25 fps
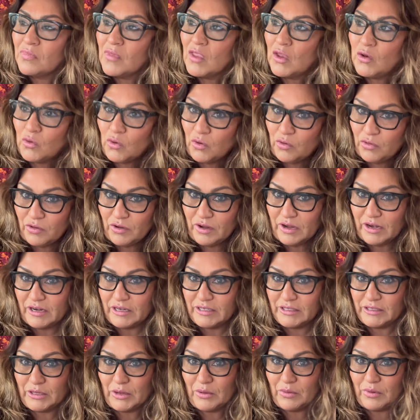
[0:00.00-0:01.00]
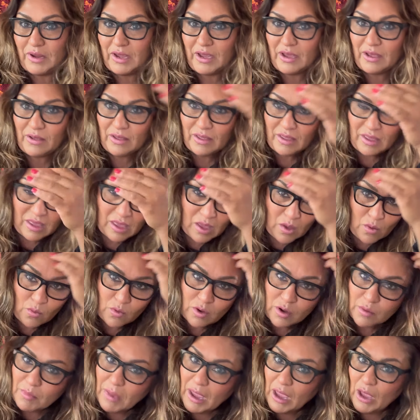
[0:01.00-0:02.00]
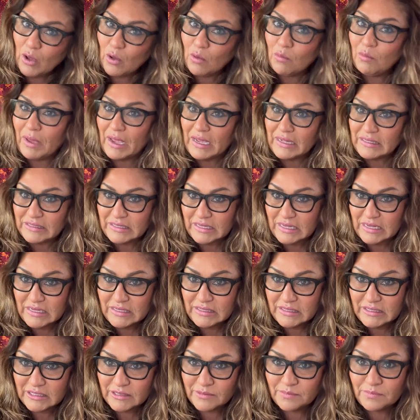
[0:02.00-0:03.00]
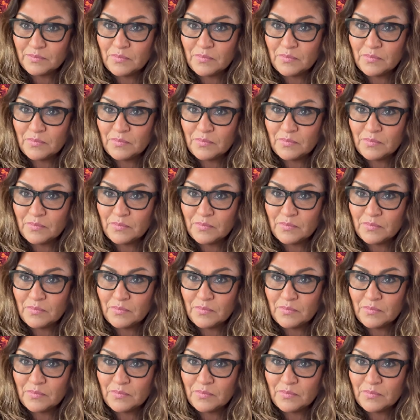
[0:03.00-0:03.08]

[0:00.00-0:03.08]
northern Arizona, where my home base is.